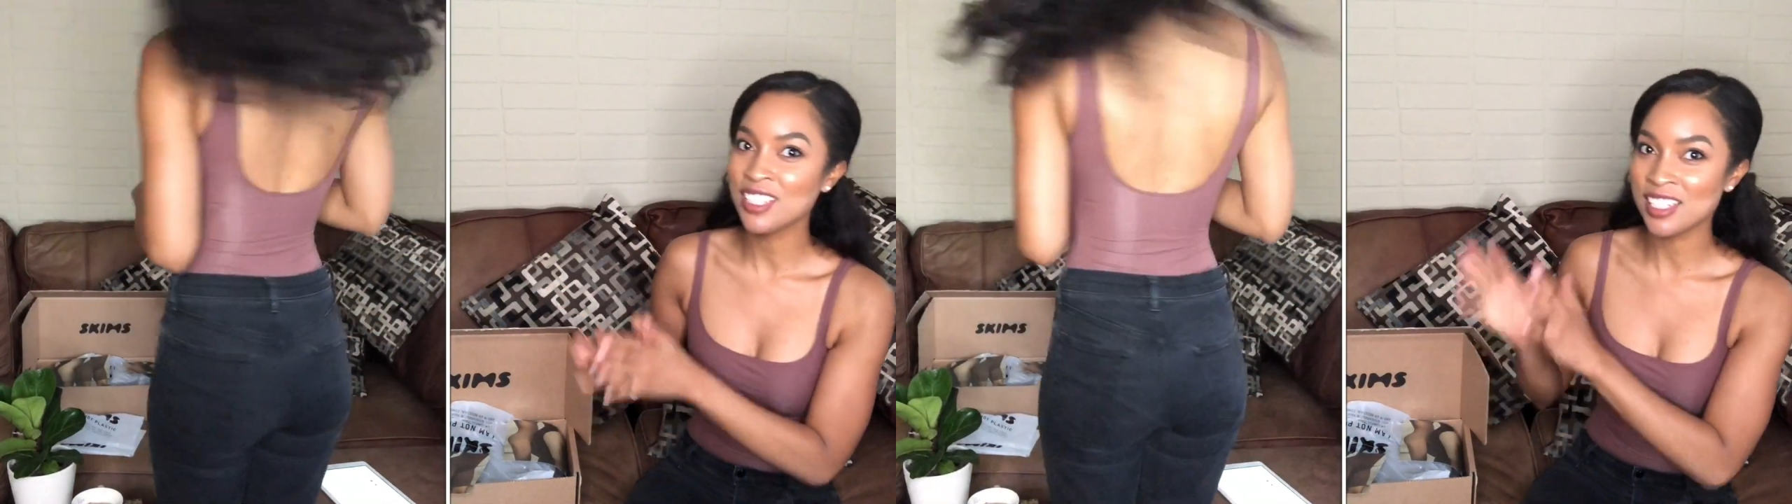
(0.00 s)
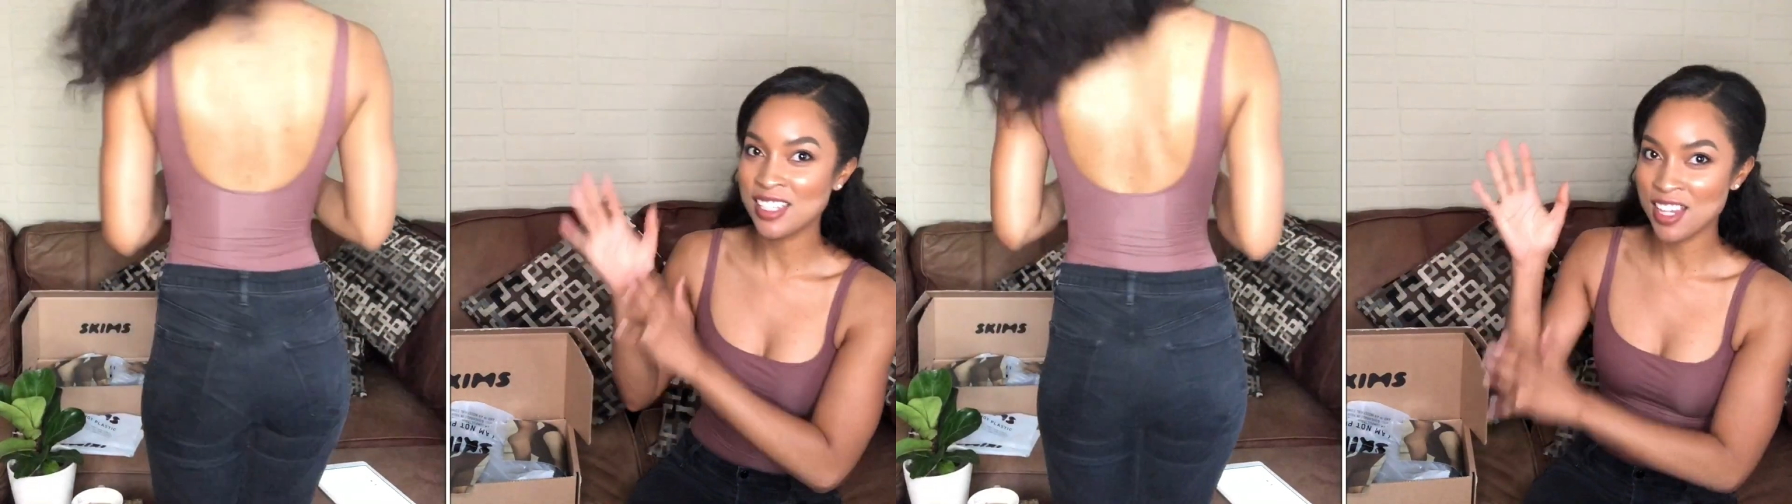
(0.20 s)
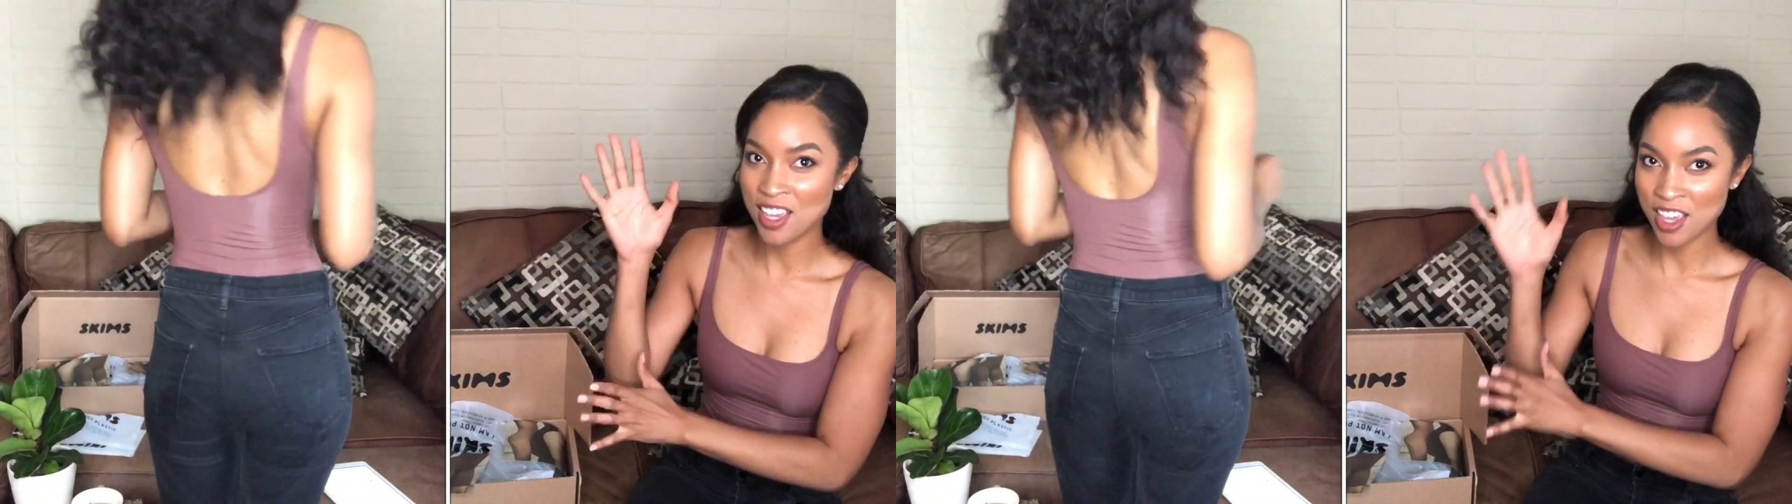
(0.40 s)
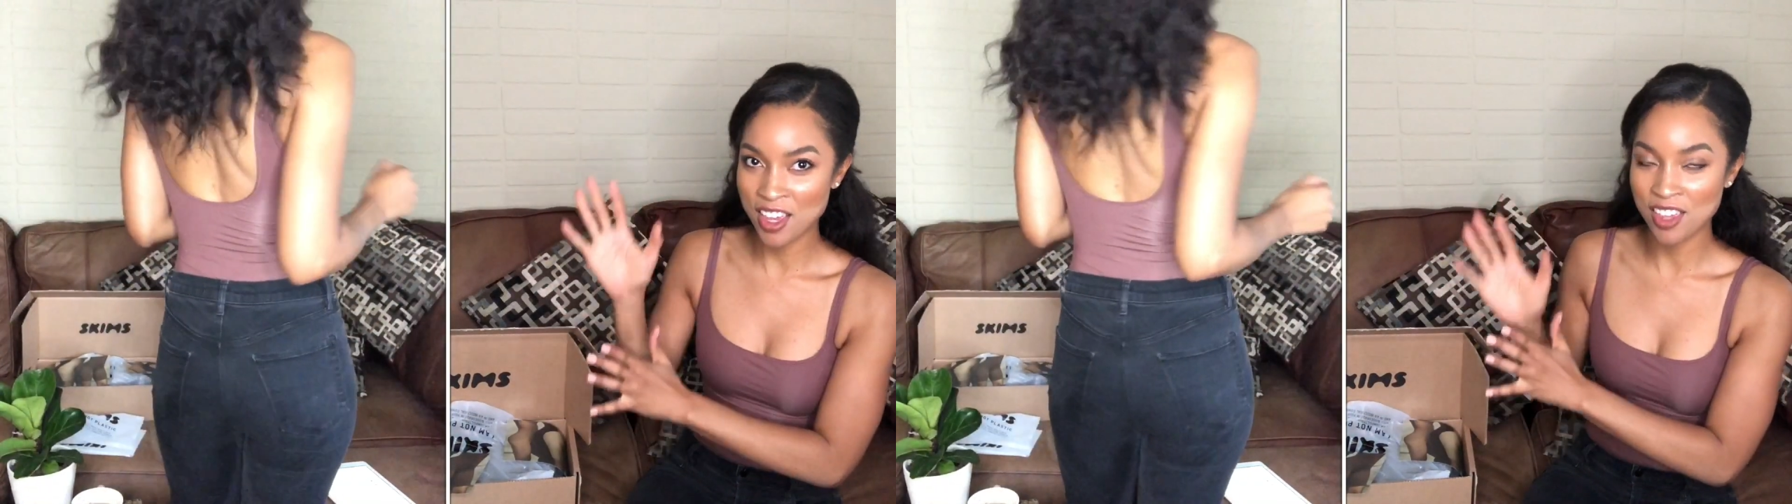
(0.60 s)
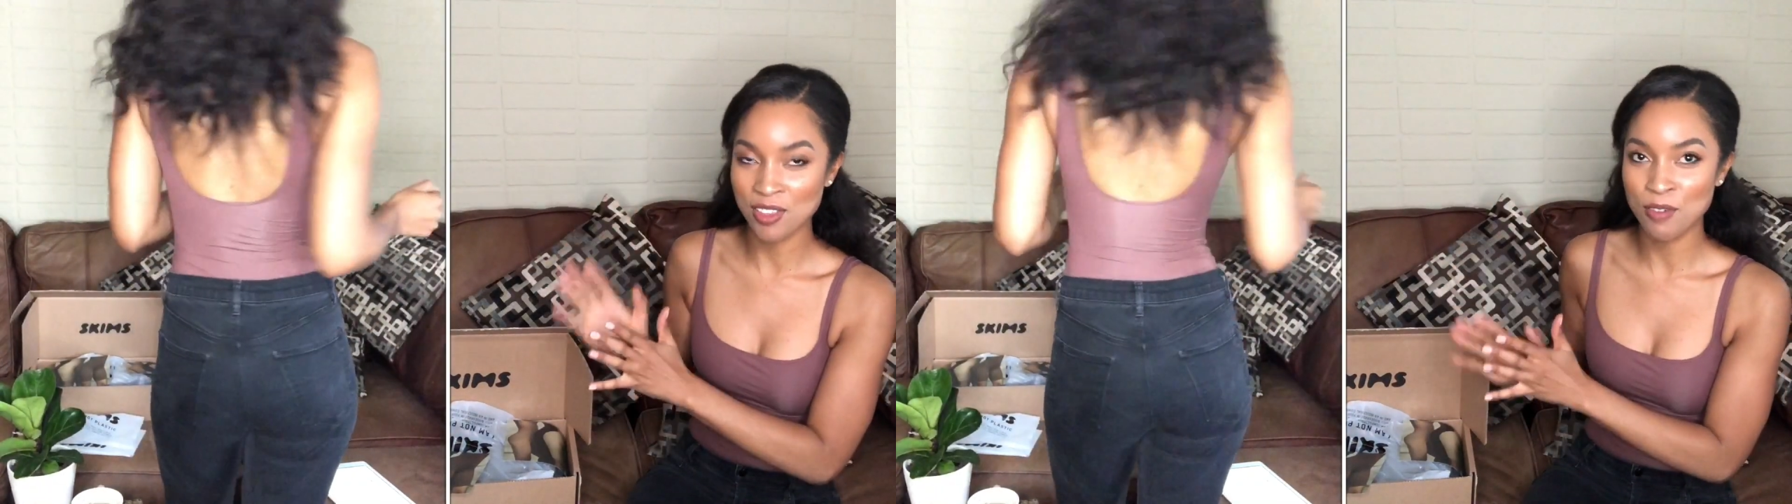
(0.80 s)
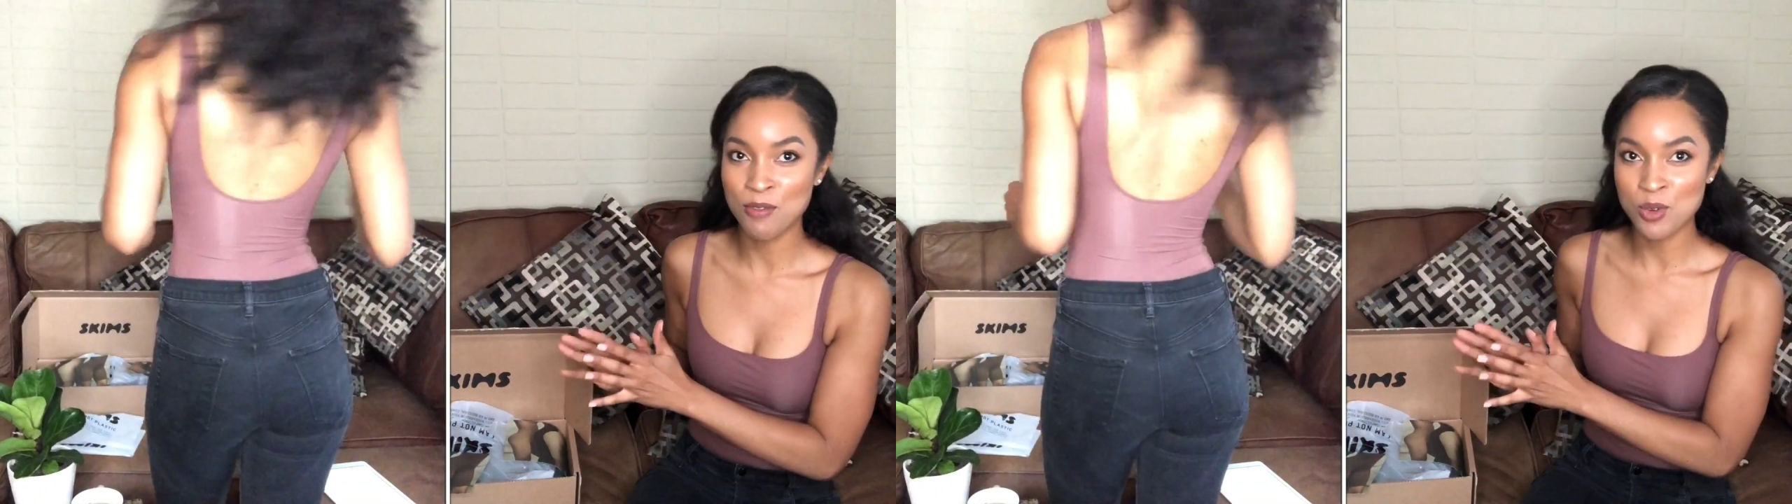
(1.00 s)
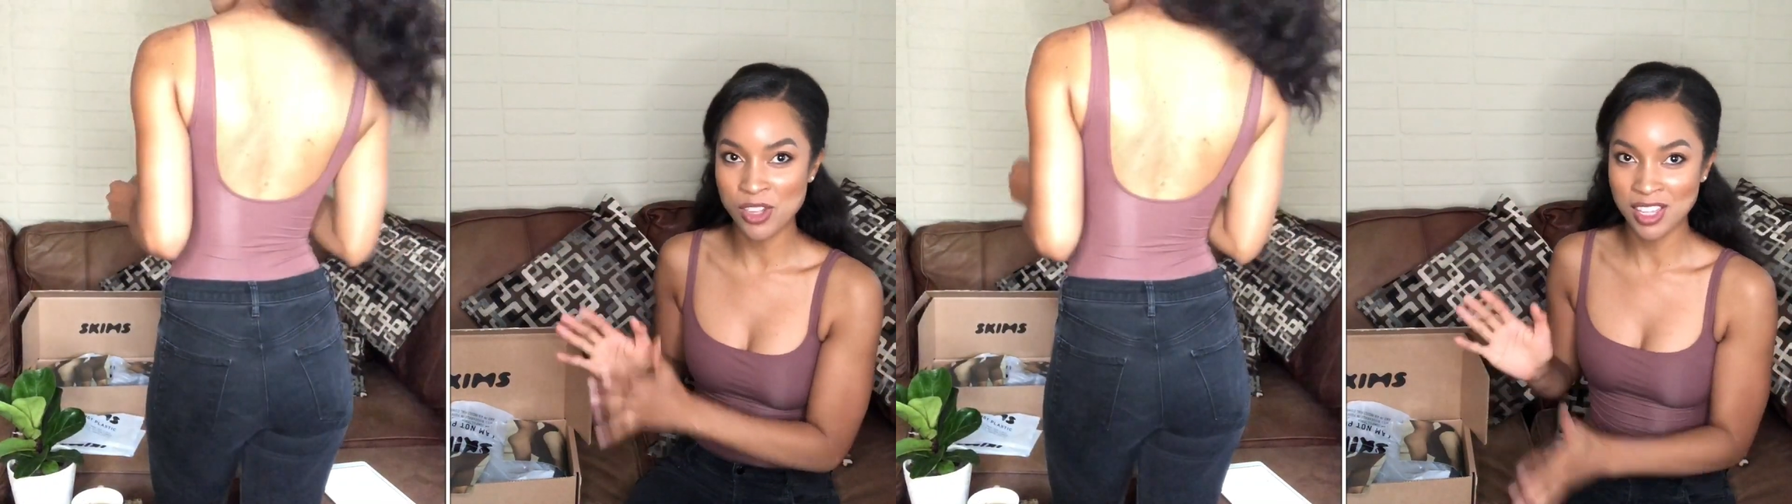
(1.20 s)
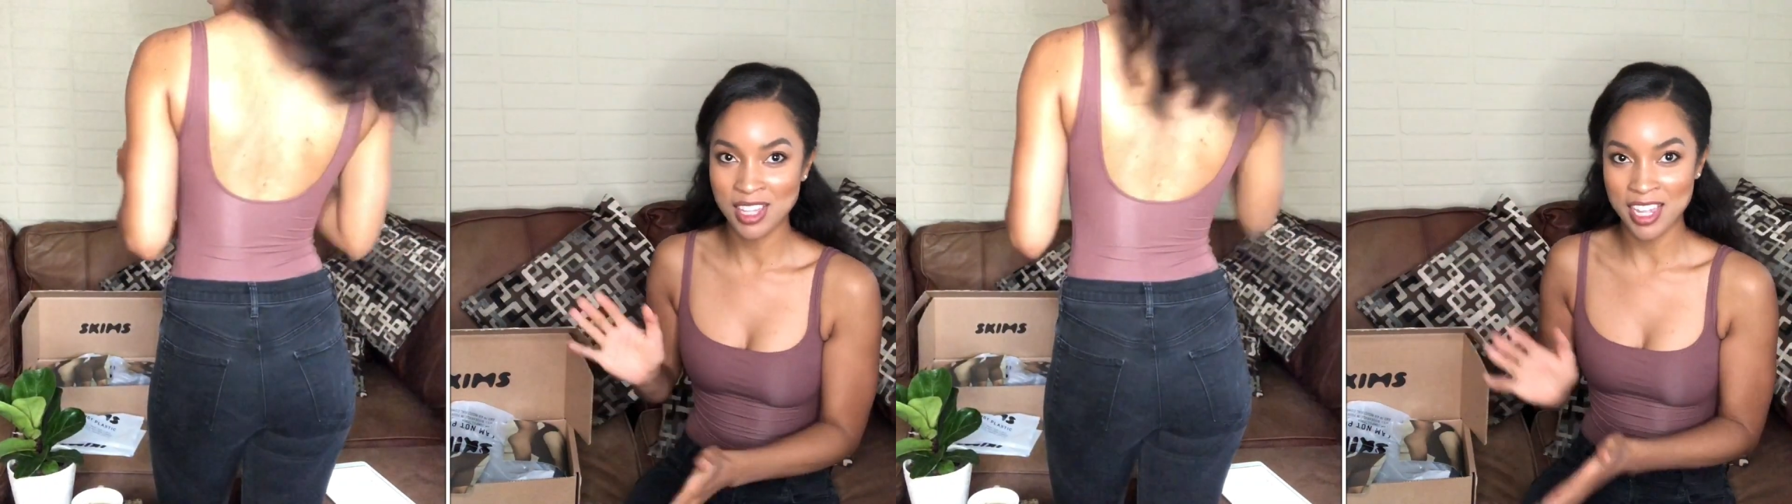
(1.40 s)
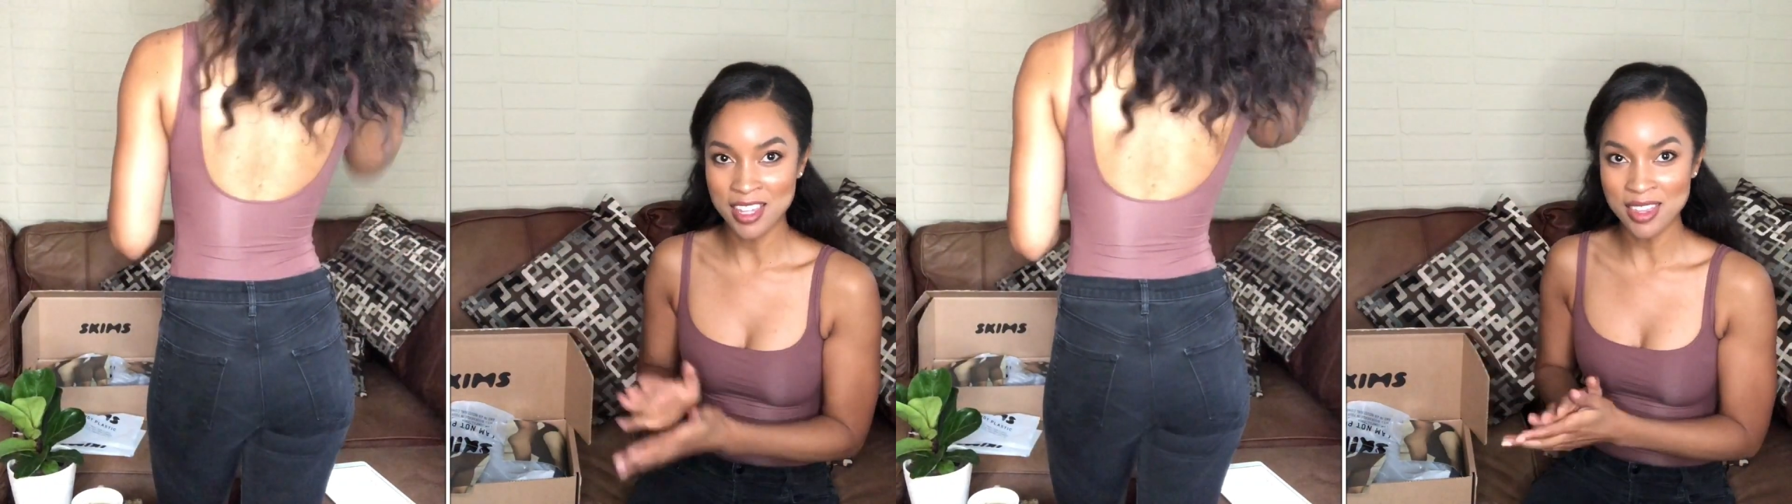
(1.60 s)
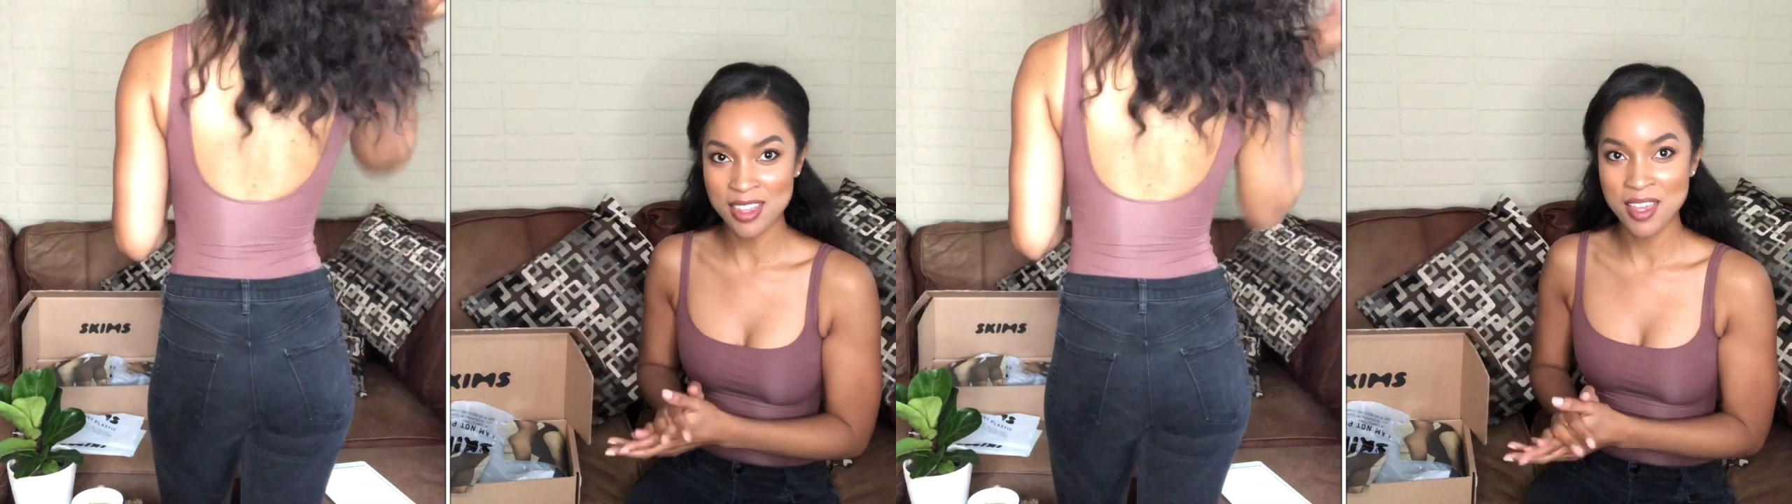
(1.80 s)
can see it in the full
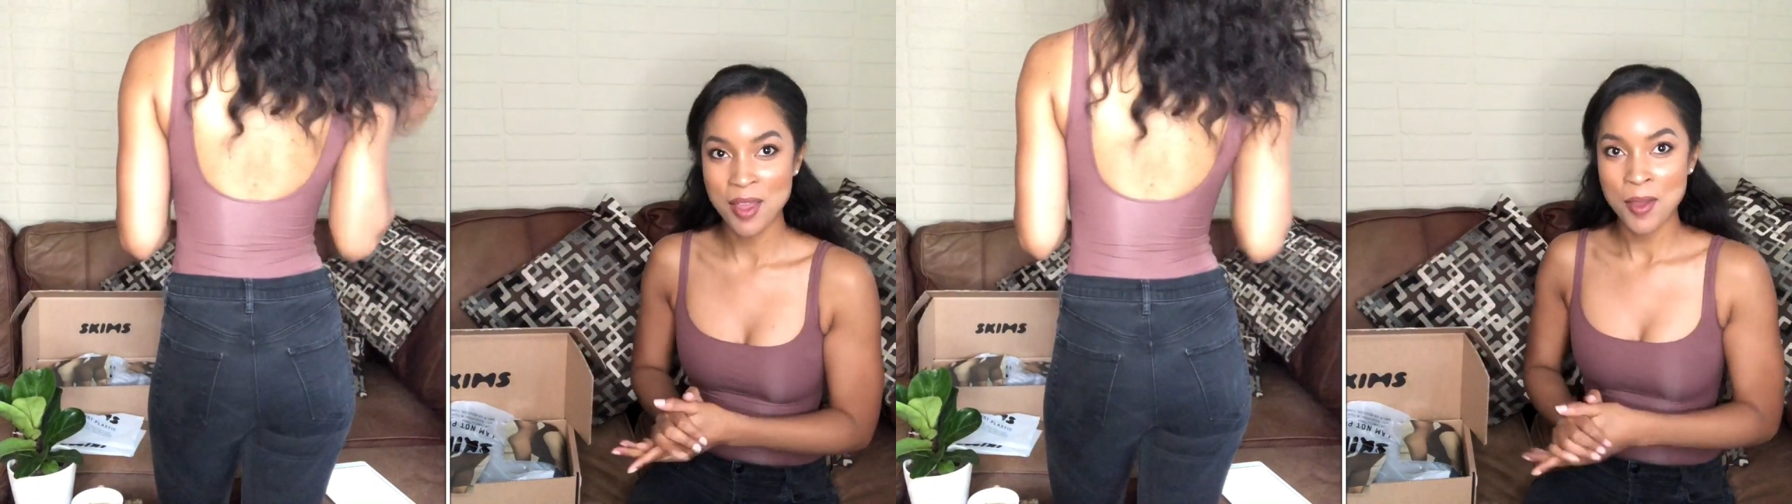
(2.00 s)
length.